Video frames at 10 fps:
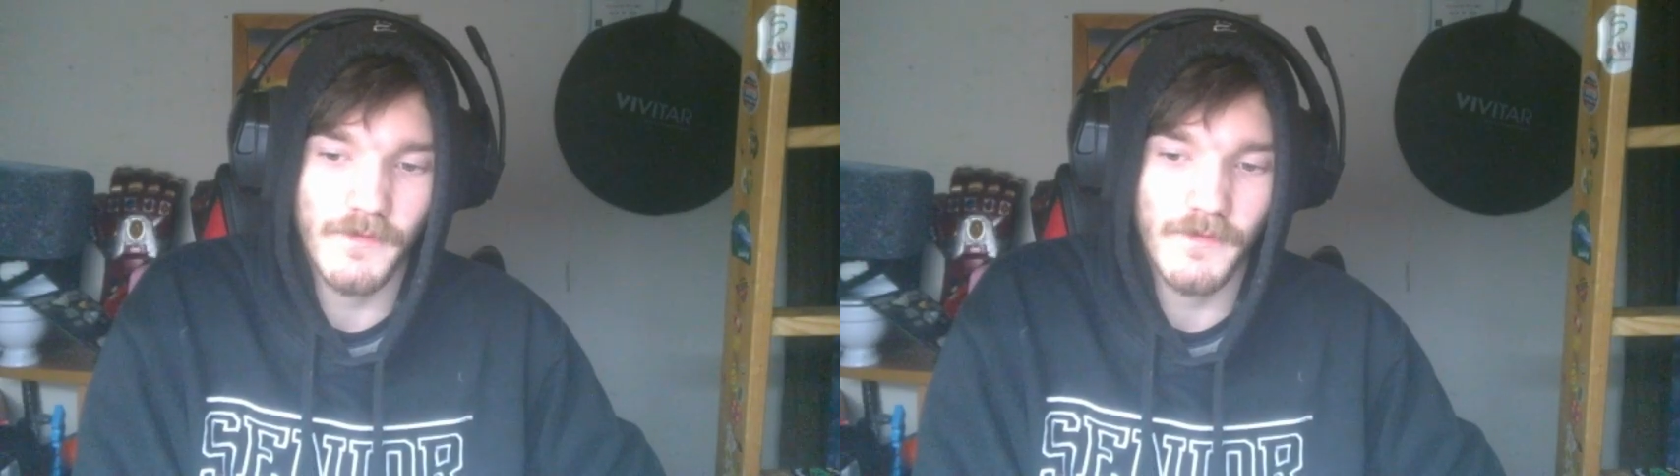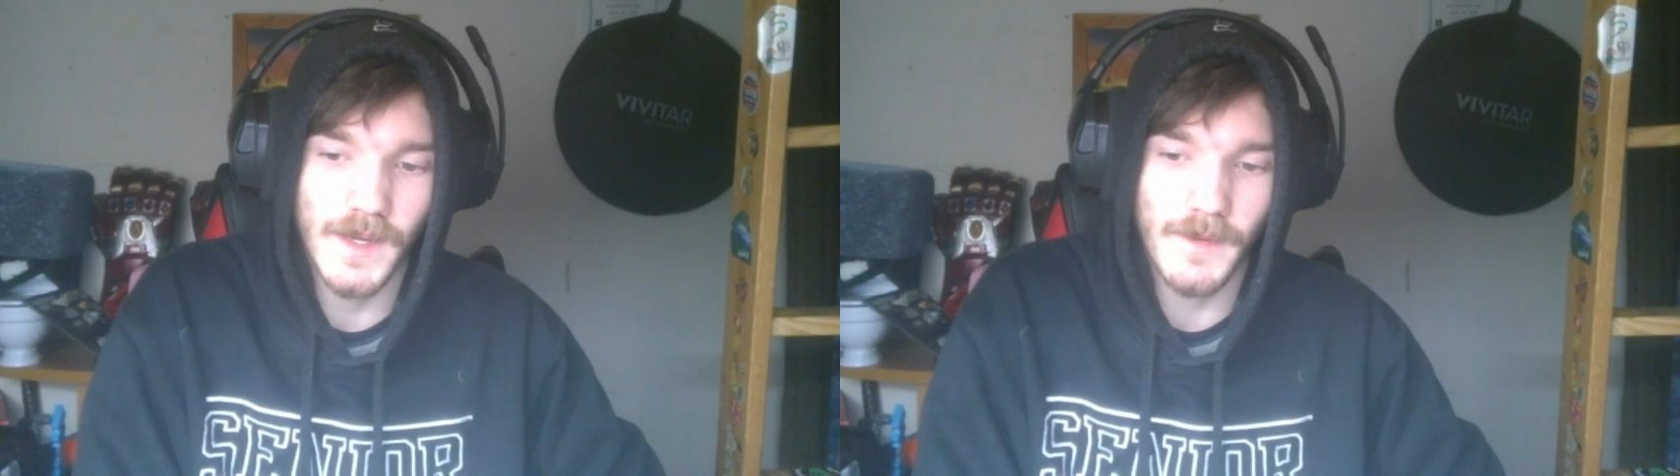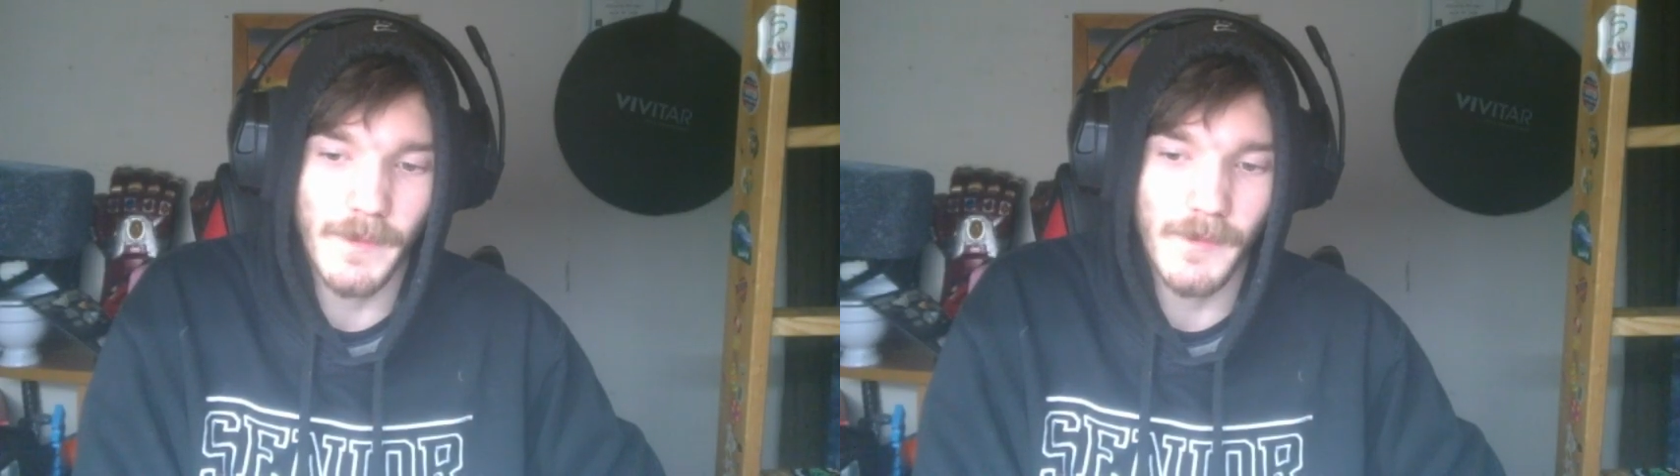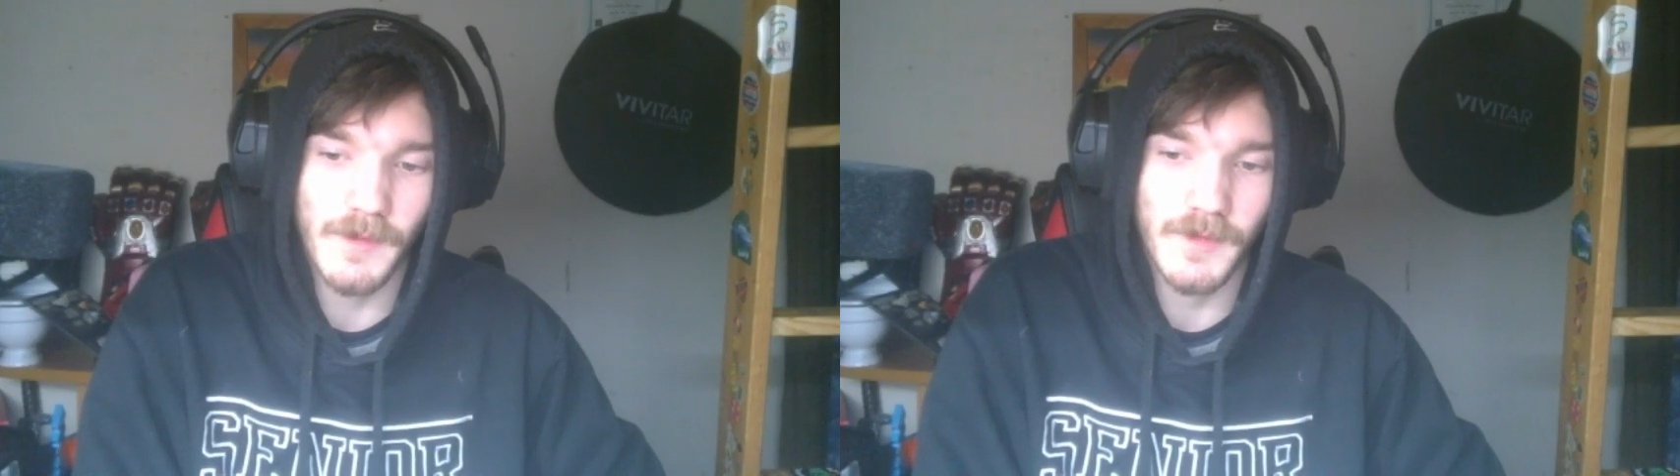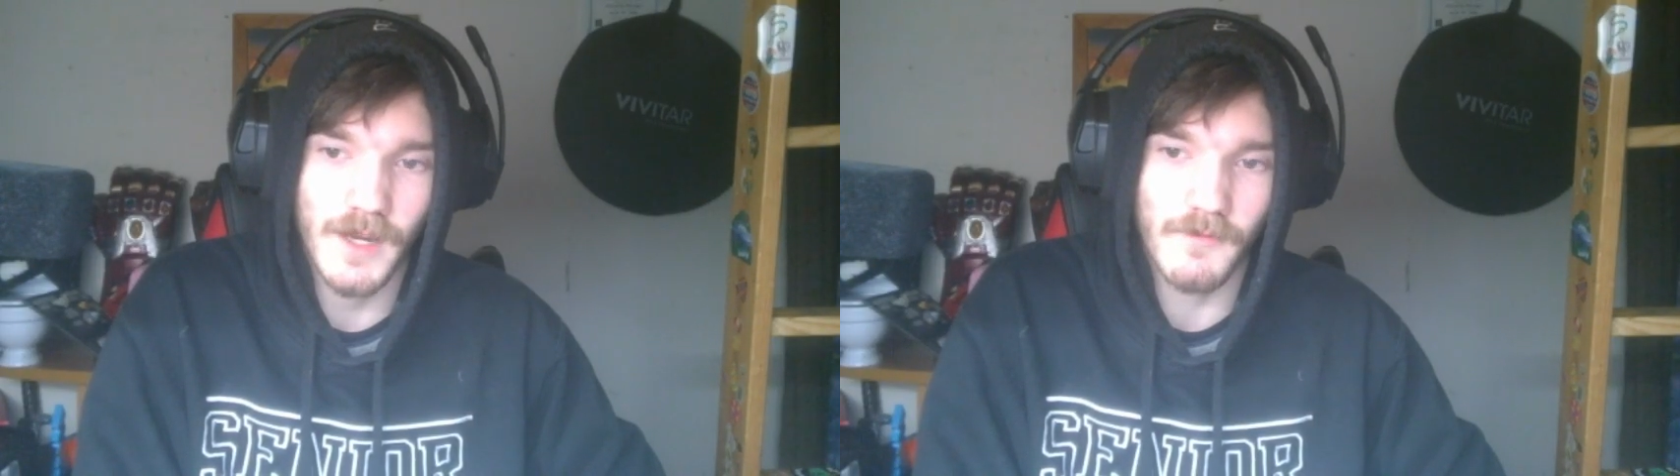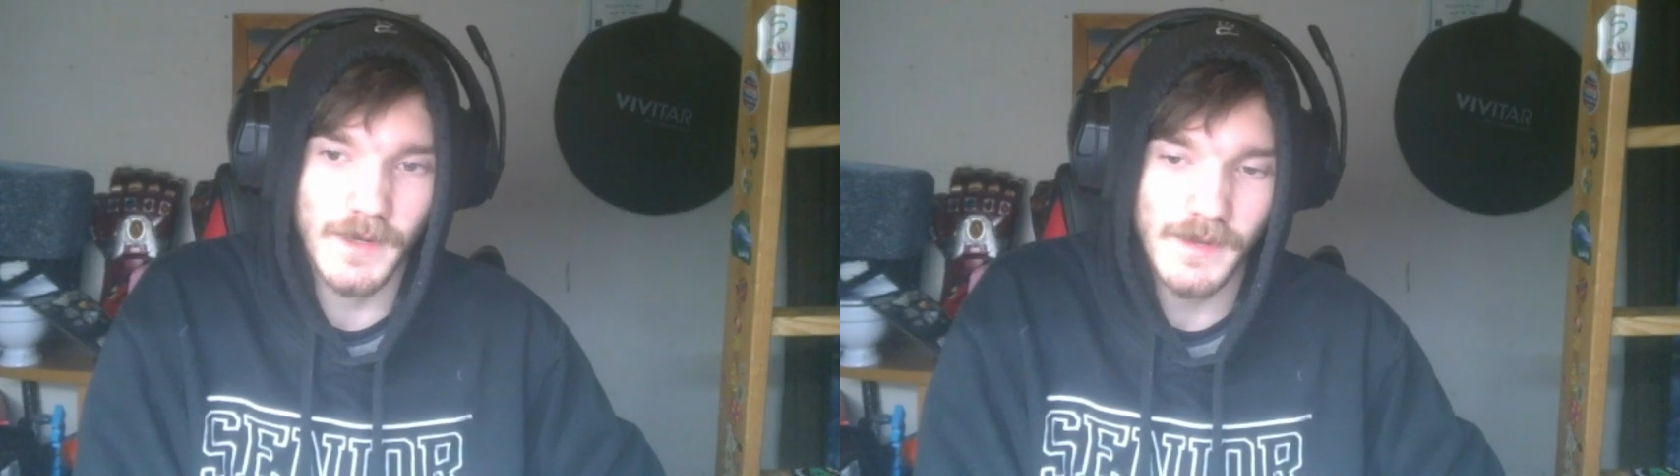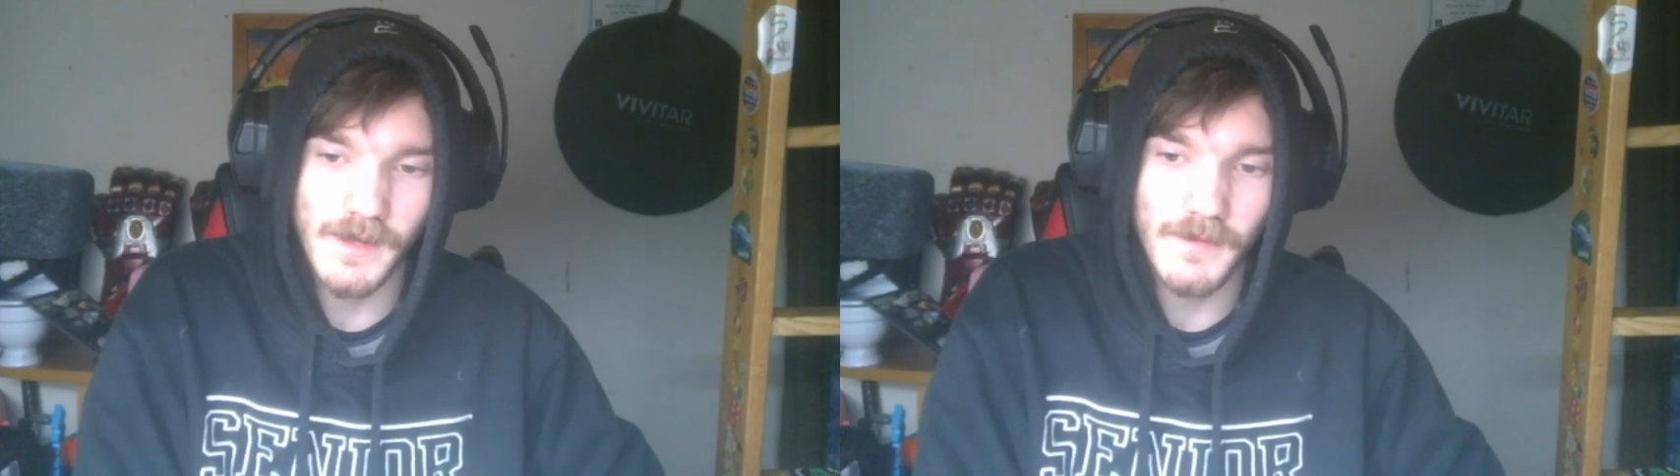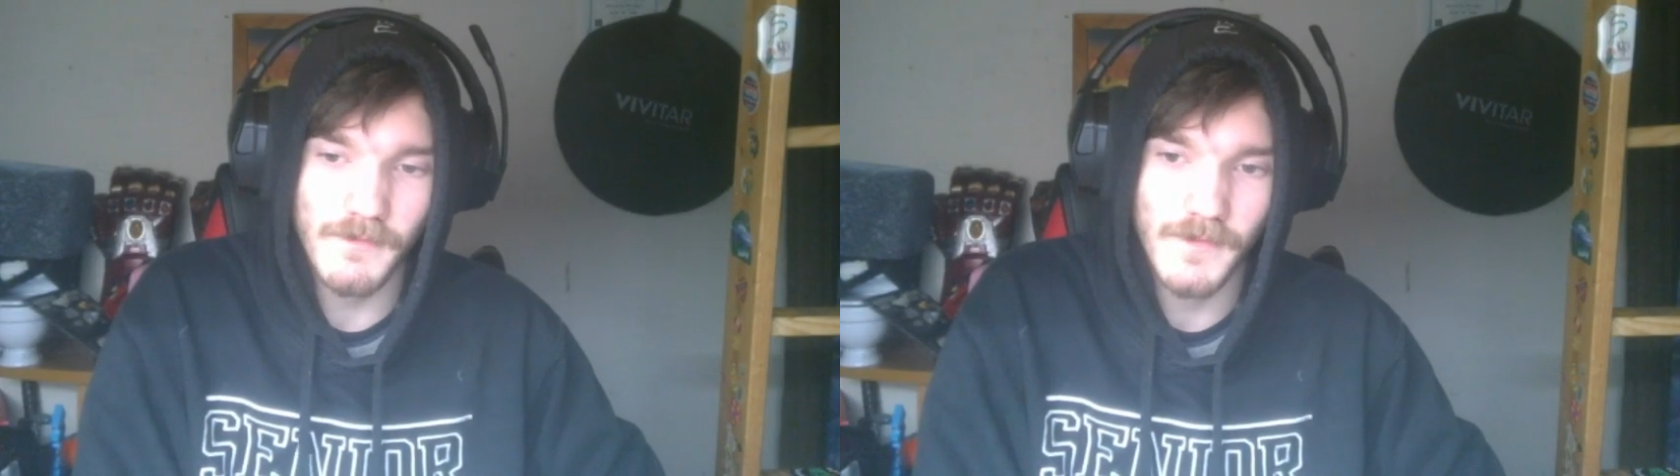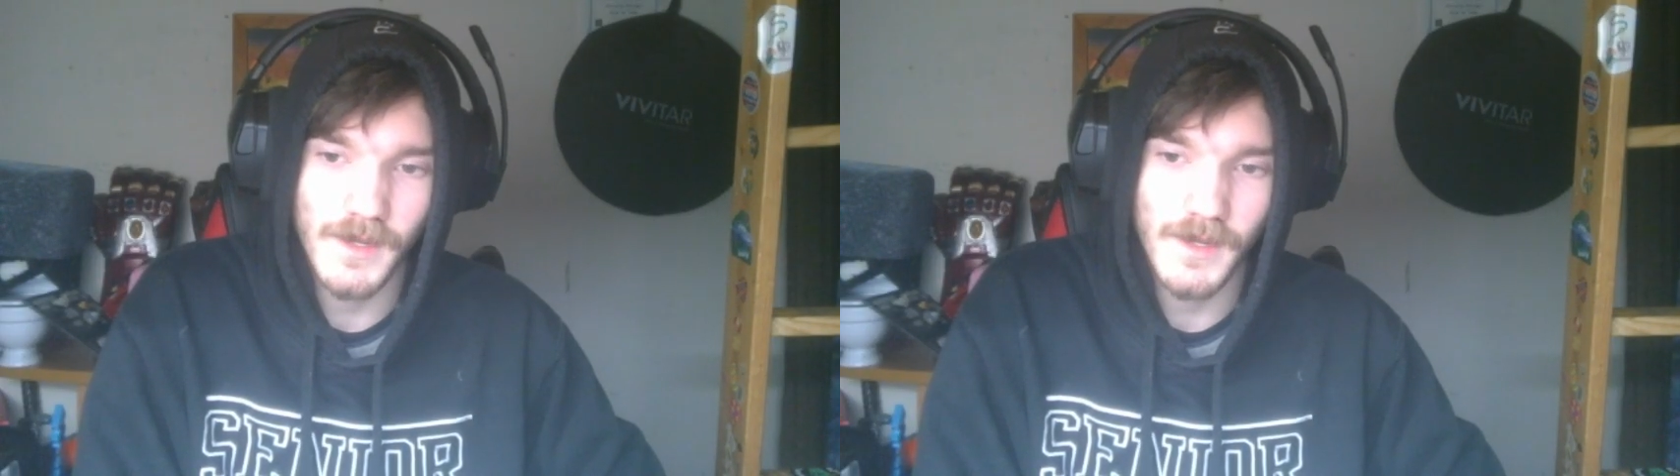my mom got rid of them